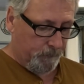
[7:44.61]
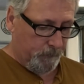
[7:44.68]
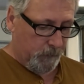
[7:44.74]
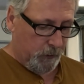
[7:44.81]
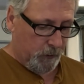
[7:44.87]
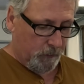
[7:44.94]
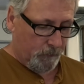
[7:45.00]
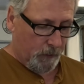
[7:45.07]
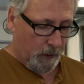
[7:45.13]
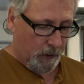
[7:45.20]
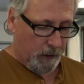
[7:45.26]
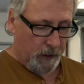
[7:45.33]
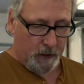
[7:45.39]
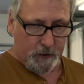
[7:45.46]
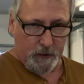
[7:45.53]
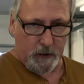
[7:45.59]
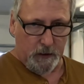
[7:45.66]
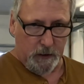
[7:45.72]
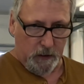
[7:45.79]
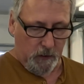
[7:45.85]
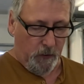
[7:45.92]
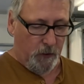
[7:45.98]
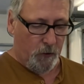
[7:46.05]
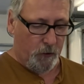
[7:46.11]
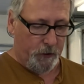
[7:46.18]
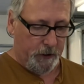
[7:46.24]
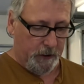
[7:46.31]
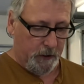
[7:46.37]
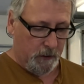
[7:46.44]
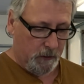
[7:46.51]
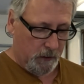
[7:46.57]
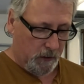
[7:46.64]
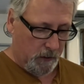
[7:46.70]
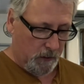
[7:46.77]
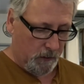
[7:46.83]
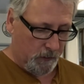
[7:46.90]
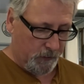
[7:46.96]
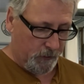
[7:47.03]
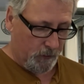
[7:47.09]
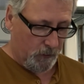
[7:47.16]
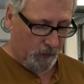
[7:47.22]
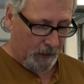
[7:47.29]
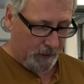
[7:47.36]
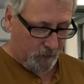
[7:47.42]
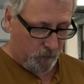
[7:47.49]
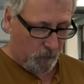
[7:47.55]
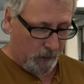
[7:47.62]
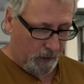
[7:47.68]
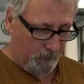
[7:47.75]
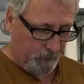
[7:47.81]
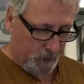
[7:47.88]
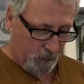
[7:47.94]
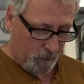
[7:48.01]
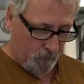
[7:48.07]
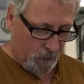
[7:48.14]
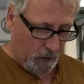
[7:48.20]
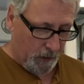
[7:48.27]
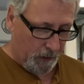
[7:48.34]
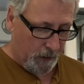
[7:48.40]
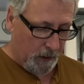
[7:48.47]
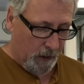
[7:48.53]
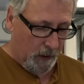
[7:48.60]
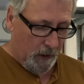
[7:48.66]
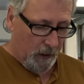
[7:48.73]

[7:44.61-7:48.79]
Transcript: you can run SAE 30. And so that's what I'm going to run.